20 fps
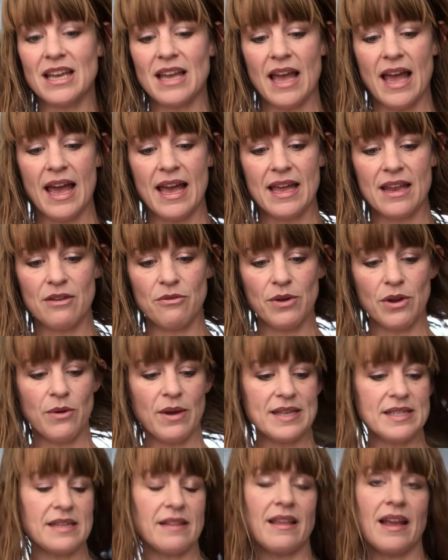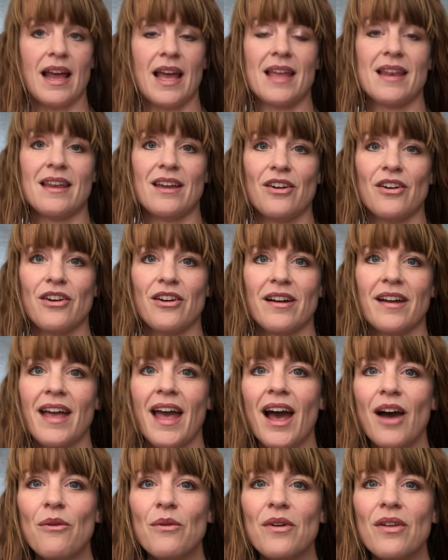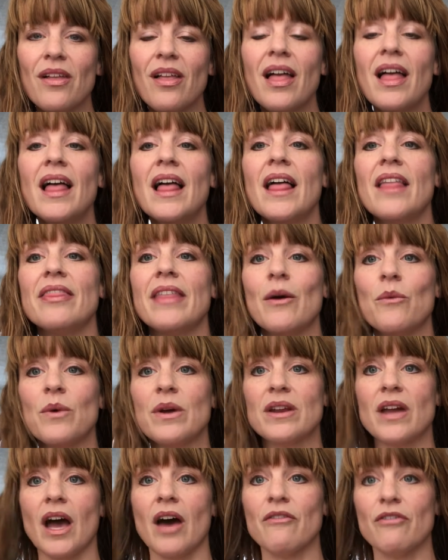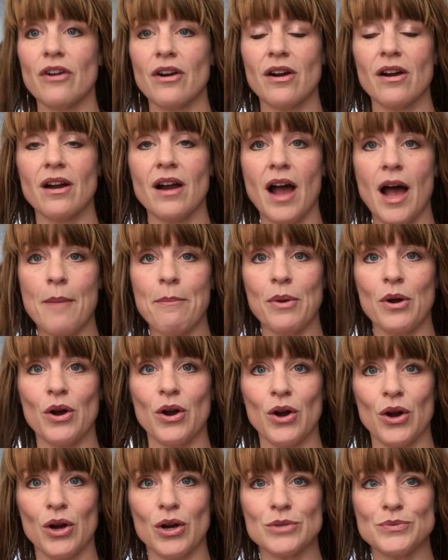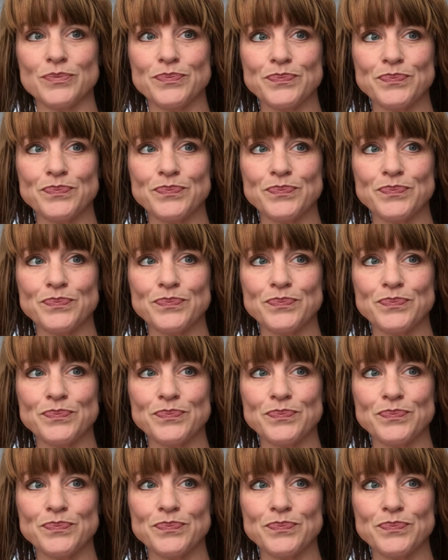had requested that I knit her a cowl that would cover up her